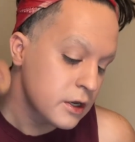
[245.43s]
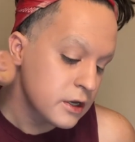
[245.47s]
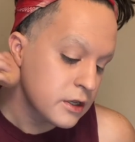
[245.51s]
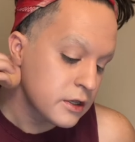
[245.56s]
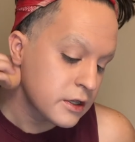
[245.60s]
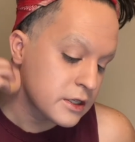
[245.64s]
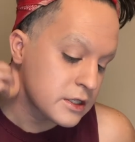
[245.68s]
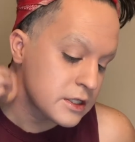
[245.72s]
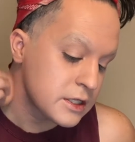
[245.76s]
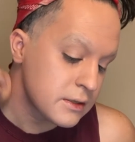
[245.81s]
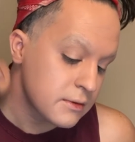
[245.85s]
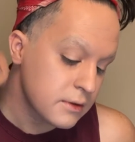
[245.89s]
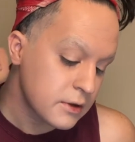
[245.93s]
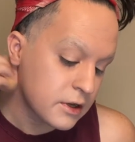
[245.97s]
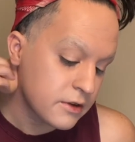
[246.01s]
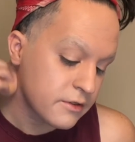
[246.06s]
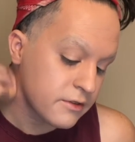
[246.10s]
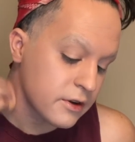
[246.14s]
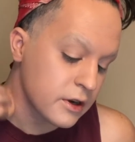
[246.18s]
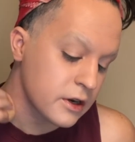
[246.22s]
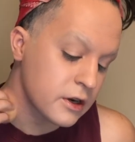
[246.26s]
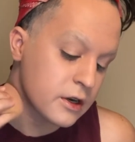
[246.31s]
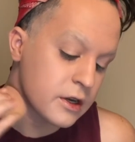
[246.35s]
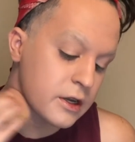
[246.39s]
They seem like a
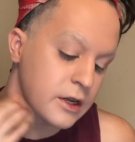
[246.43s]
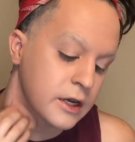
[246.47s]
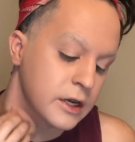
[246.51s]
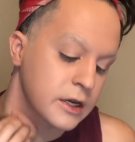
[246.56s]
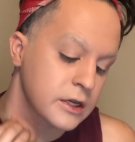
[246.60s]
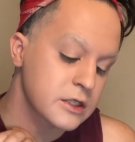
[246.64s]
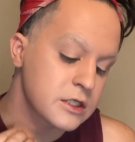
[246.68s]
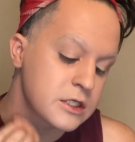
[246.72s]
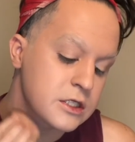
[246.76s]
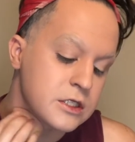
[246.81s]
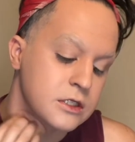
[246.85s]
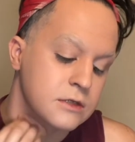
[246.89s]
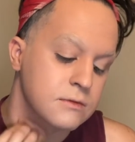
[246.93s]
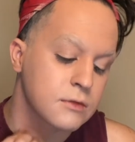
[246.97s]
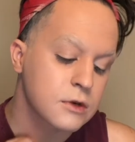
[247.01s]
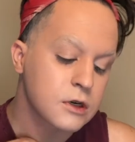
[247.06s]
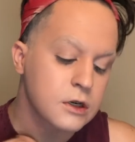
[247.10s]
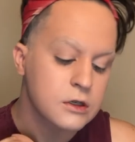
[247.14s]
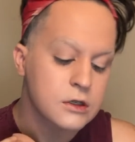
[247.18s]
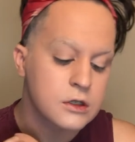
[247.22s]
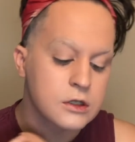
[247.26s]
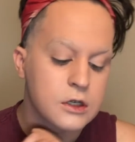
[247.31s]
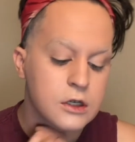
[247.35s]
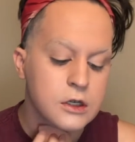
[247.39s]
very
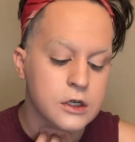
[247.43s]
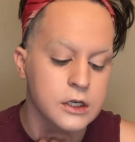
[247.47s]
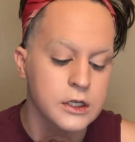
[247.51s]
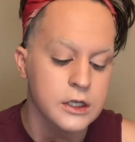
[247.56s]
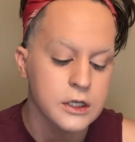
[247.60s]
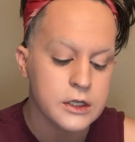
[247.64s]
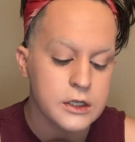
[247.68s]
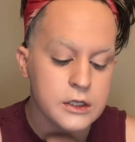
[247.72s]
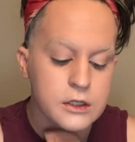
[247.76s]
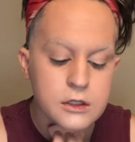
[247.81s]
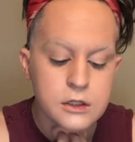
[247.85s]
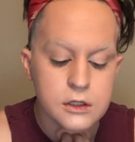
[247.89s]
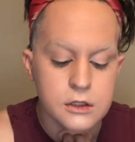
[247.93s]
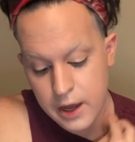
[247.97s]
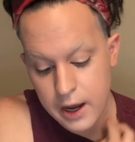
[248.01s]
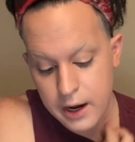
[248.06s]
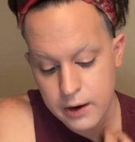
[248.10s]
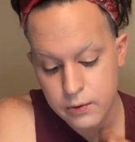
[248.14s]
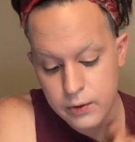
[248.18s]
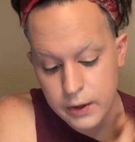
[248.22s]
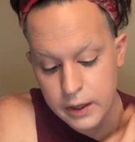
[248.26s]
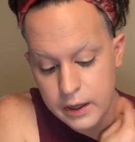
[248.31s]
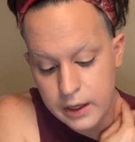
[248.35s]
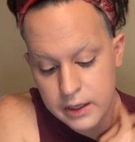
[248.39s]
smart cookie. I
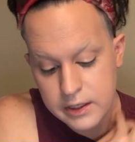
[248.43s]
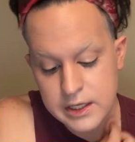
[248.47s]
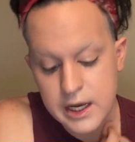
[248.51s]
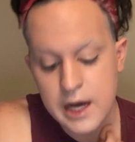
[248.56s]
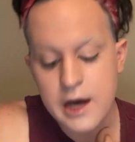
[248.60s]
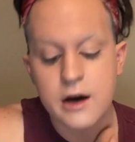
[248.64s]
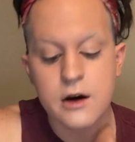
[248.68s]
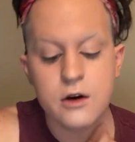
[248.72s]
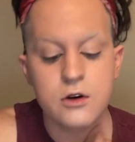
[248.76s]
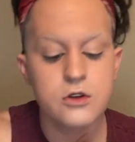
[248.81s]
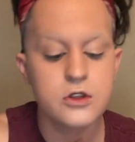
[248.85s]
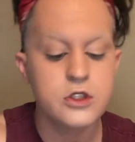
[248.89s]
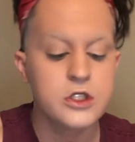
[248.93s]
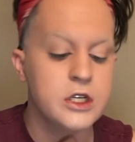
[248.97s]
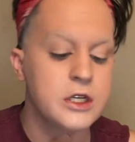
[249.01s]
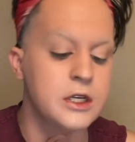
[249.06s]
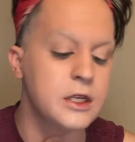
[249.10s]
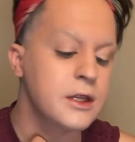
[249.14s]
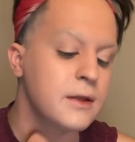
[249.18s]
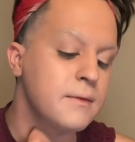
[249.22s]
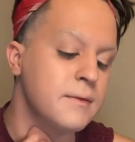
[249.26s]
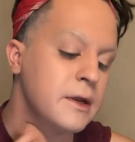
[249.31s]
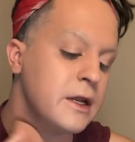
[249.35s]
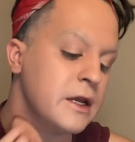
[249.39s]
really liked how Ginny
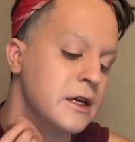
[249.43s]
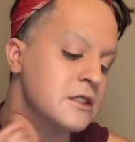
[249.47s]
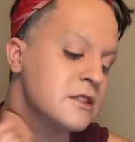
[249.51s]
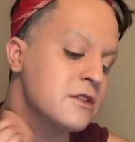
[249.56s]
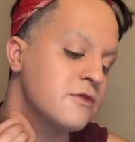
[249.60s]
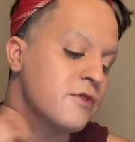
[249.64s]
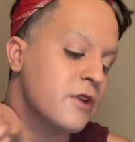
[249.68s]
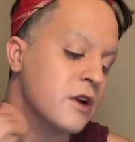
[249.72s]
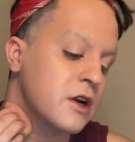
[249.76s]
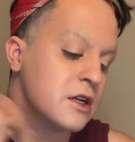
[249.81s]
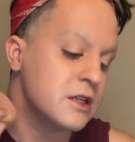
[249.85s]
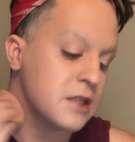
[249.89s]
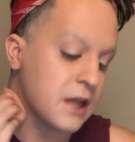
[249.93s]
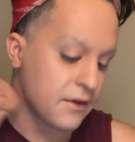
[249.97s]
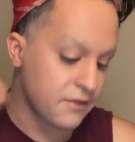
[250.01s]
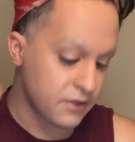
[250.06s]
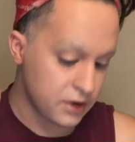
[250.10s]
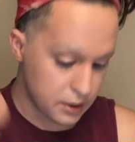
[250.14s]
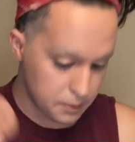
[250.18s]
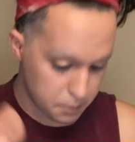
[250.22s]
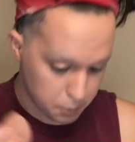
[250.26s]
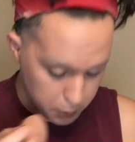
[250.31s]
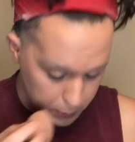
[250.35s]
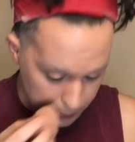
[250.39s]
Lemon has a very
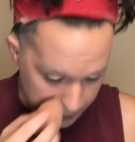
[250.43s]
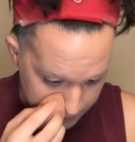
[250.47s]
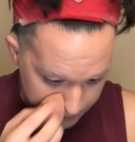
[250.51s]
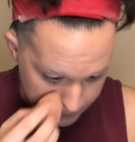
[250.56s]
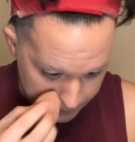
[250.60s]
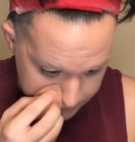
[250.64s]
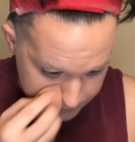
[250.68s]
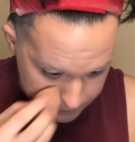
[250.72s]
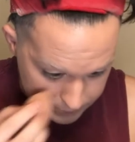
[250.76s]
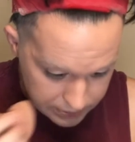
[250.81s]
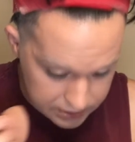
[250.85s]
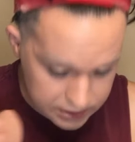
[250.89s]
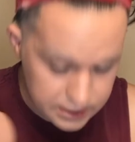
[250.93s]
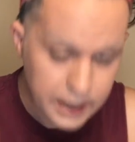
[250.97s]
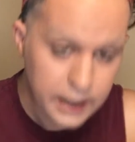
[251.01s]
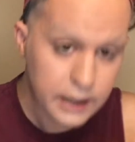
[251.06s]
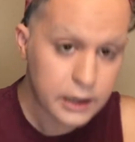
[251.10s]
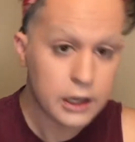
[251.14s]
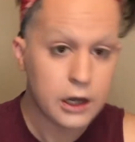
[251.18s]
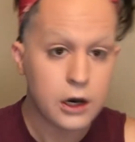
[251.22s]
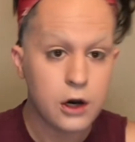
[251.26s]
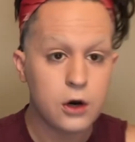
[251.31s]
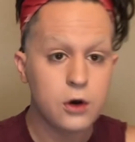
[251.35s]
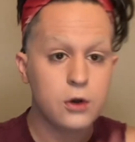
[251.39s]
definite brand.
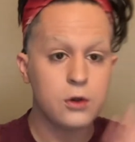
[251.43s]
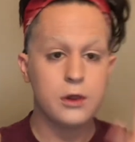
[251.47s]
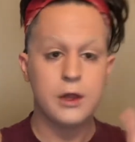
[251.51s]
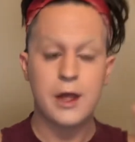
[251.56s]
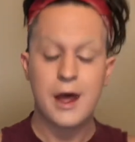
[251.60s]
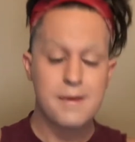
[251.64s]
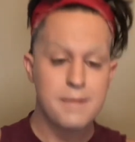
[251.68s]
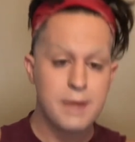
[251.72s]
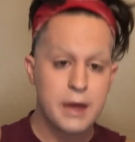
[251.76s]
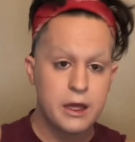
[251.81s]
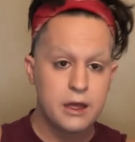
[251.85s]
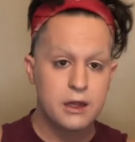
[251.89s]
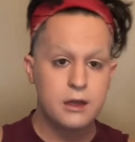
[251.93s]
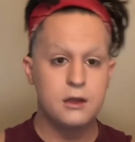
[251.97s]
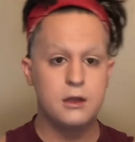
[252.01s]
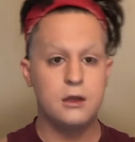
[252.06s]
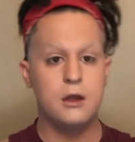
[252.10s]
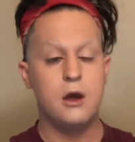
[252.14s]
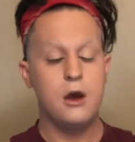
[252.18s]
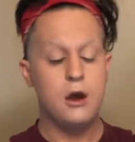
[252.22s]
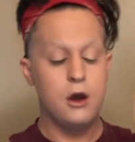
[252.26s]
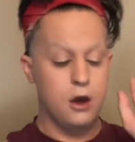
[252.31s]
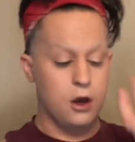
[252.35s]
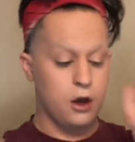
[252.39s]
Yellow, lemon,
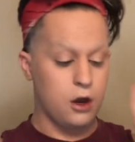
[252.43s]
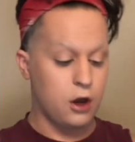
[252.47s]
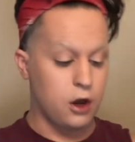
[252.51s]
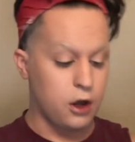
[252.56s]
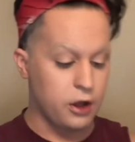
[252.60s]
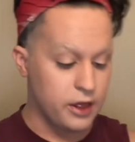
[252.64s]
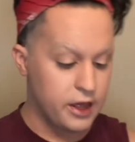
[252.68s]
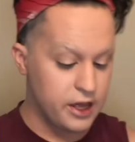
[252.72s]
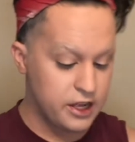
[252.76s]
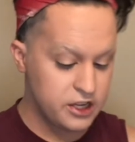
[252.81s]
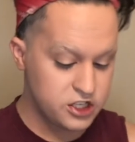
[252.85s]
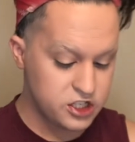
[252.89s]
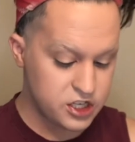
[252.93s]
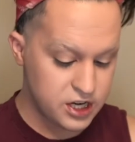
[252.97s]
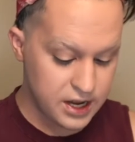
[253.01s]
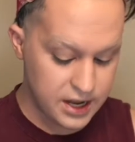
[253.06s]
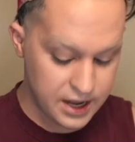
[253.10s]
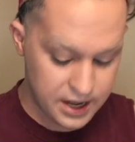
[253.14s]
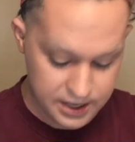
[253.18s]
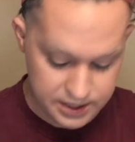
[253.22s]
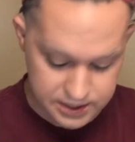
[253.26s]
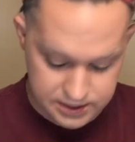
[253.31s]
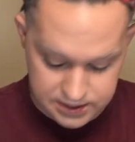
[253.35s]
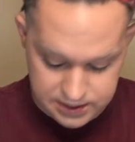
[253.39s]
all that
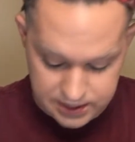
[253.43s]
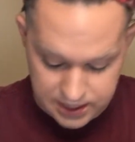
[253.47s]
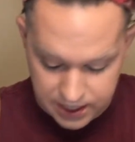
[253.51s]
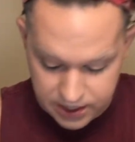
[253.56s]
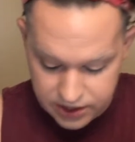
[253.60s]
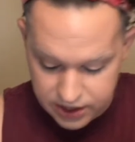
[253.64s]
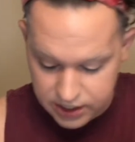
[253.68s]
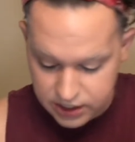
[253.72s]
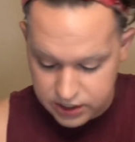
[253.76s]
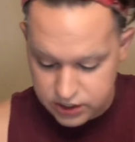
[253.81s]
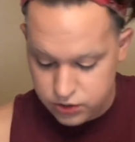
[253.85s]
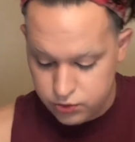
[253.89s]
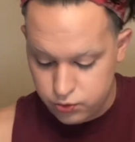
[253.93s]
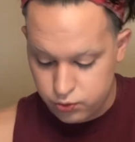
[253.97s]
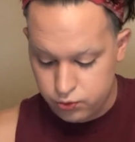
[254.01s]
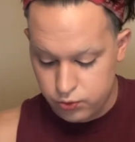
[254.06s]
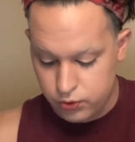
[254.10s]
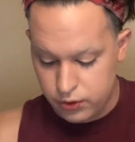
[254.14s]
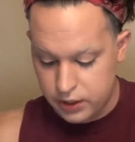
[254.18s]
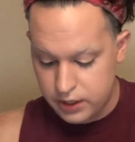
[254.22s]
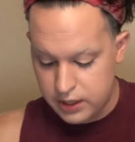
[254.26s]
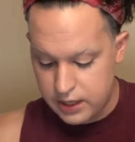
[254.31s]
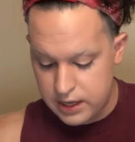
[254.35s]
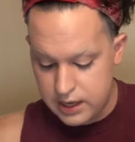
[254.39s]
jazz. I think it's
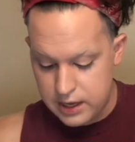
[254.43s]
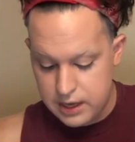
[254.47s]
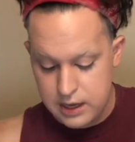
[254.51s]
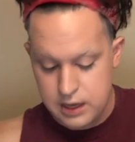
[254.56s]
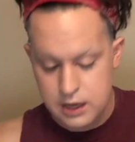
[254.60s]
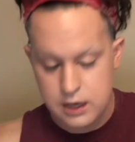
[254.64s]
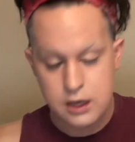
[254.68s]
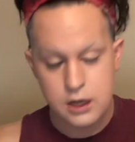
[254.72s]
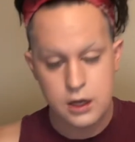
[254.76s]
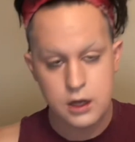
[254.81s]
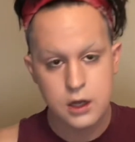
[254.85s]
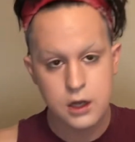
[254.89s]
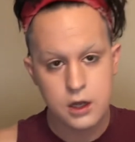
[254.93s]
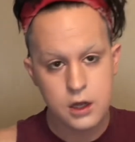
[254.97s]
really